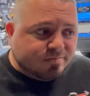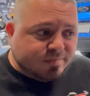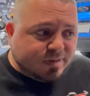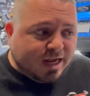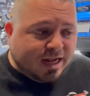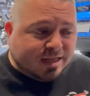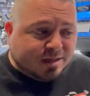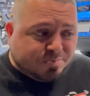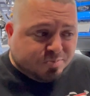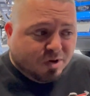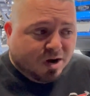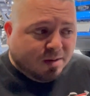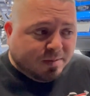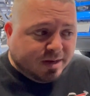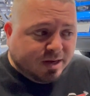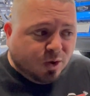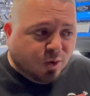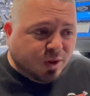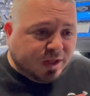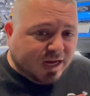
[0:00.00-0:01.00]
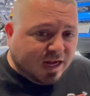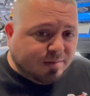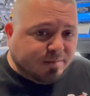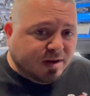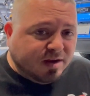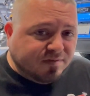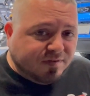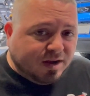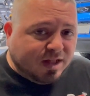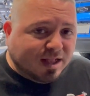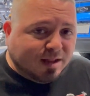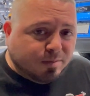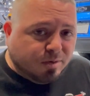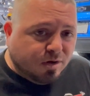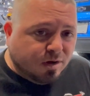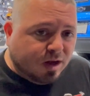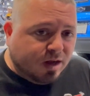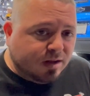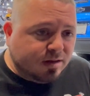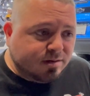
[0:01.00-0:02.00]
it's probably only going to be available
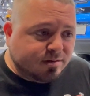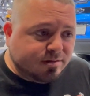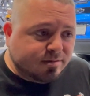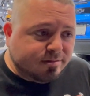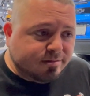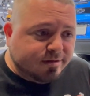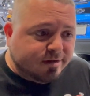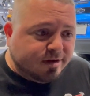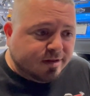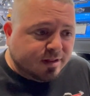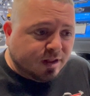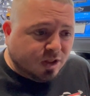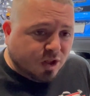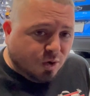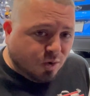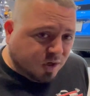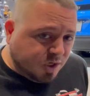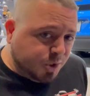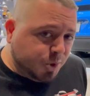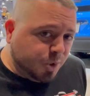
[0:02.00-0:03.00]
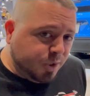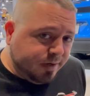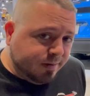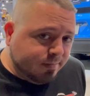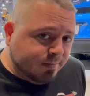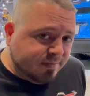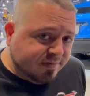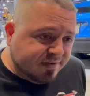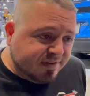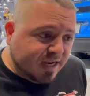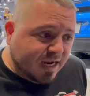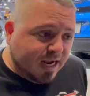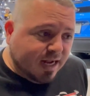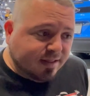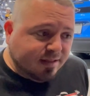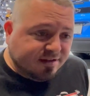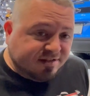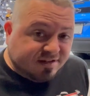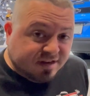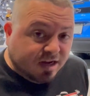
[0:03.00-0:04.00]
on the lower trims
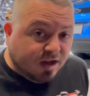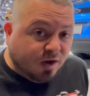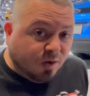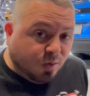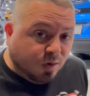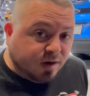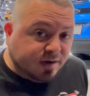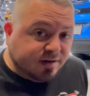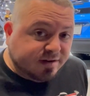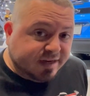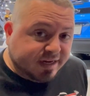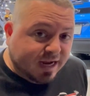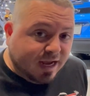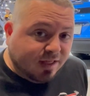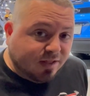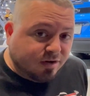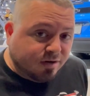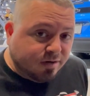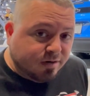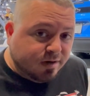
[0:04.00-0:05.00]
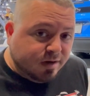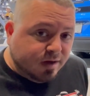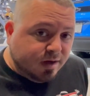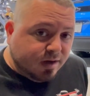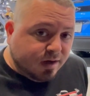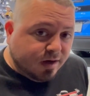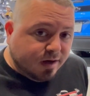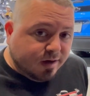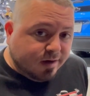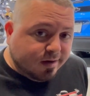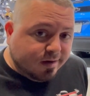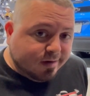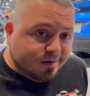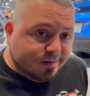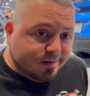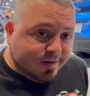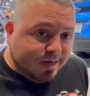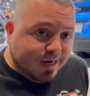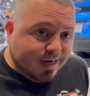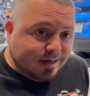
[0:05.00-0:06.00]
and the ZL1 together,
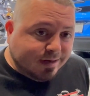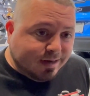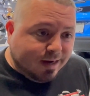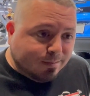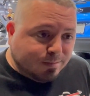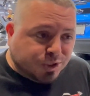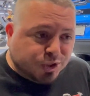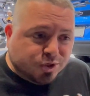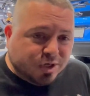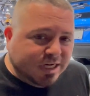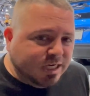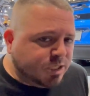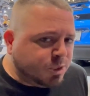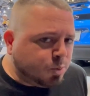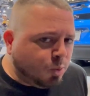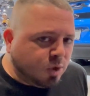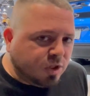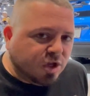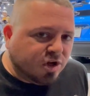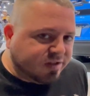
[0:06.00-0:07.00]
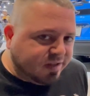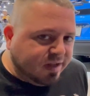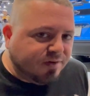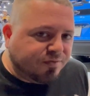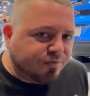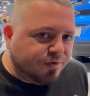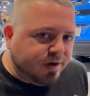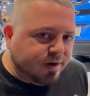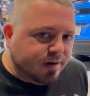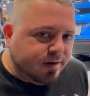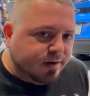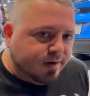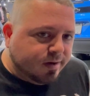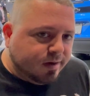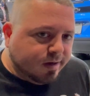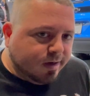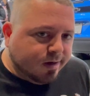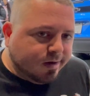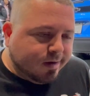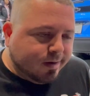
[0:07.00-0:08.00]
and I'm sure each will look different.
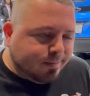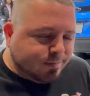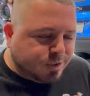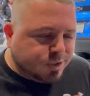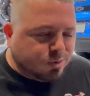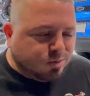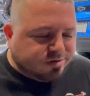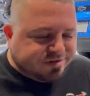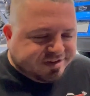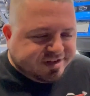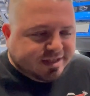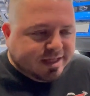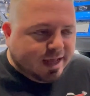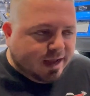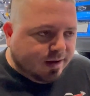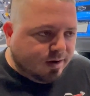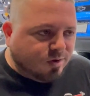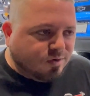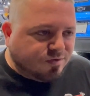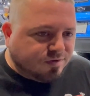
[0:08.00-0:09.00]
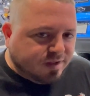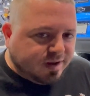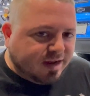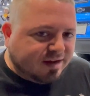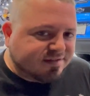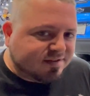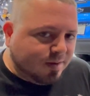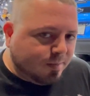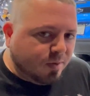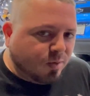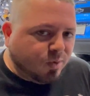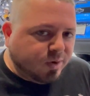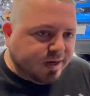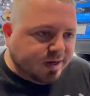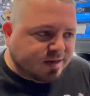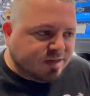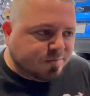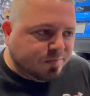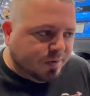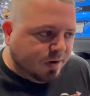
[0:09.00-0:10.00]
I'm sure we'll see that over the next couple
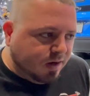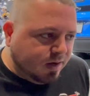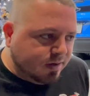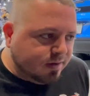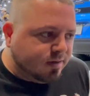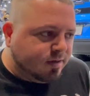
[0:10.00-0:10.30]
weeks, but